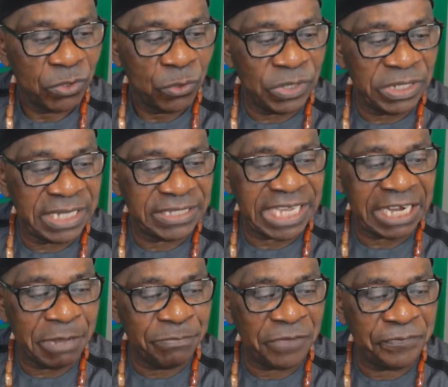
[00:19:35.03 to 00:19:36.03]
Witness, I
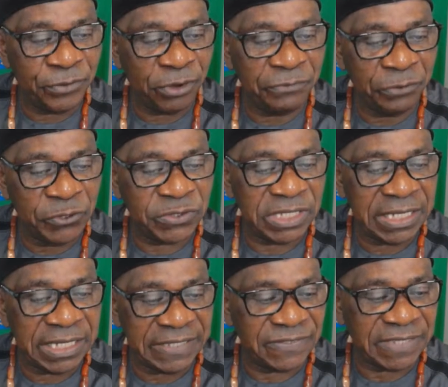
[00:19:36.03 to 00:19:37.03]
remember a few of those
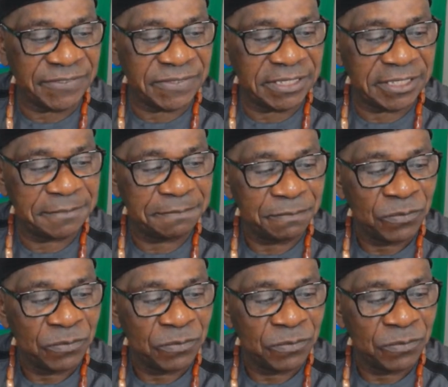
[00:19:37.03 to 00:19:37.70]
instances.